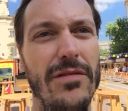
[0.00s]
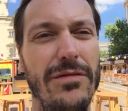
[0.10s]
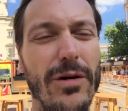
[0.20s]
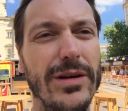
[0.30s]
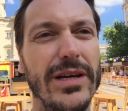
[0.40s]

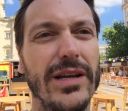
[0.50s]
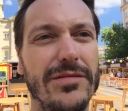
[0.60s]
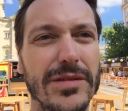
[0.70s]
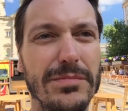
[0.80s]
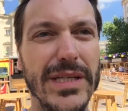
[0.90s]
falling in
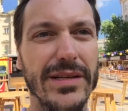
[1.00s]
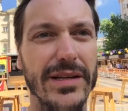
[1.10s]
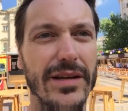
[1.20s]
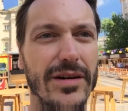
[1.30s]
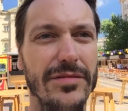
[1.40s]
love and being
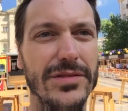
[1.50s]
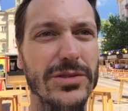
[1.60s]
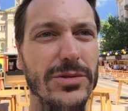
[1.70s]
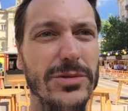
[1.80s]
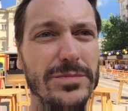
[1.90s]
in love.
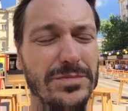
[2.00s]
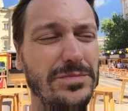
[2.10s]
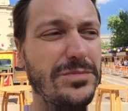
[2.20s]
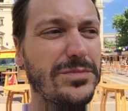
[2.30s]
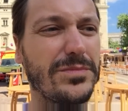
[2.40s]
So
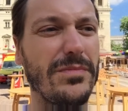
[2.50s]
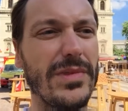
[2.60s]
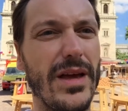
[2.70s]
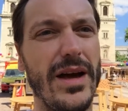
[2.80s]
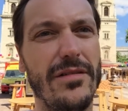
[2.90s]

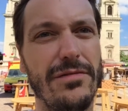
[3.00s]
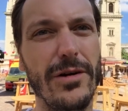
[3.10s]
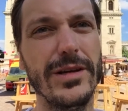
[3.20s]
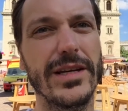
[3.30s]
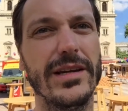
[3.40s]

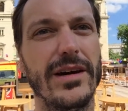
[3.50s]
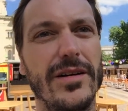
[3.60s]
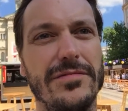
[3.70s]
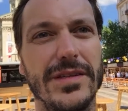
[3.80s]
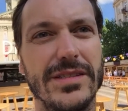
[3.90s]
falling in
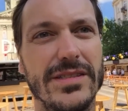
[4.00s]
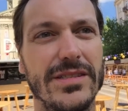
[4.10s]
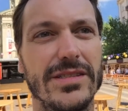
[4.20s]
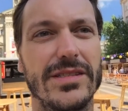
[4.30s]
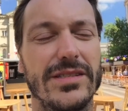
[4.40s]
love
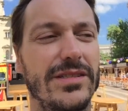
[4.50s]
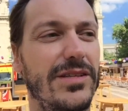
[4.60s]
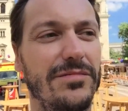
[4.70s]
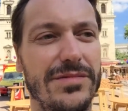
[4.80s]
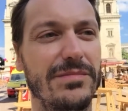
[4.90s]
is
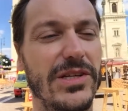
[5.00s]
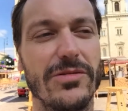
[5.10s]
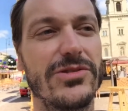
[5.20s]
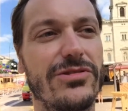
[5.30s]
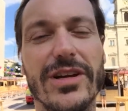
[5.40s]

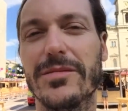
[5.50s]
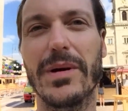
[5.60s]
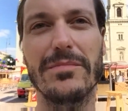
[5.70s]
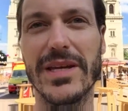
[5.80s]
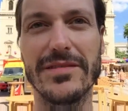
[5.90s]
triggered
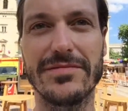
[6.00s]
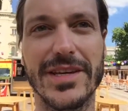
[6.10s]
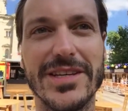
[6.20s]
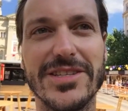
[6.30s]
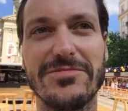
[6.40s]
by many
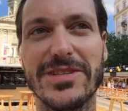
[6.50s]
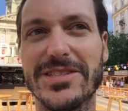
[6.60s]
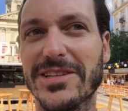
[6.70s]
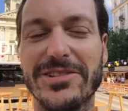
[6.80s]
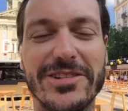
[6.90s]
things. We
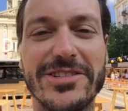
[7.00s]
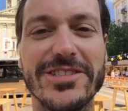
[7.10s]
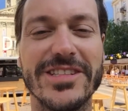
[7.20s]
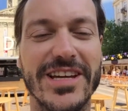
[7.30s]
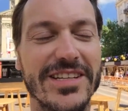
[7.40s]
still don't
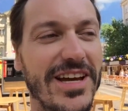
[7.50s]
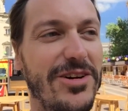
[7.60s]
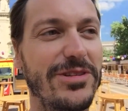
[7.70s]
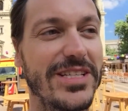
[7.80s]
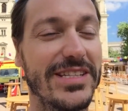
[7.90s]
understand
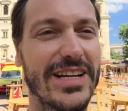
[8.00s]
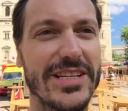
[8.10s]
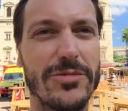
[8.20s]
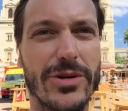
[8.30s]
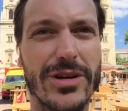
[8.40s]
how it
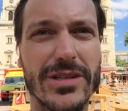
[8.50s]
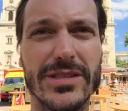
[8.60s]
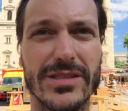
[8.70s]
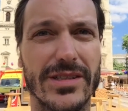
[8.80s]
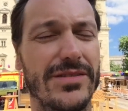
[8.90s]
exactly
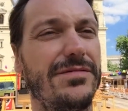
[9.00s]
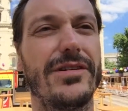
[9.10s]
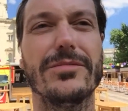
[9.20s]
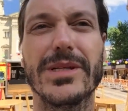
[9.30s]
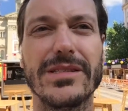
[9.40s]
works. There's
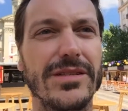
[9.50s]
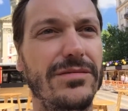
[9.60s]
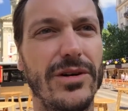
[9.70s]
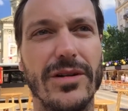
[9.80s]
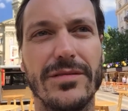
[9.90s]
pheromones
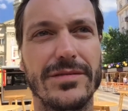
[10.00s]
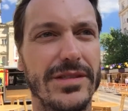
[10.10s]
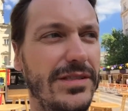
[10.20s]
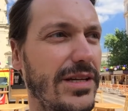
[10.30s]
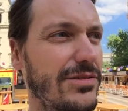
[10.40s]

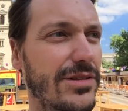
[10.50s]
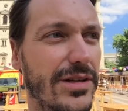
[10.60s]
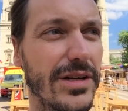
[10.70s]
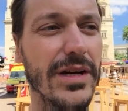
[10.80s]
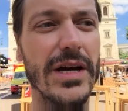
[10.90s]
involved, etc.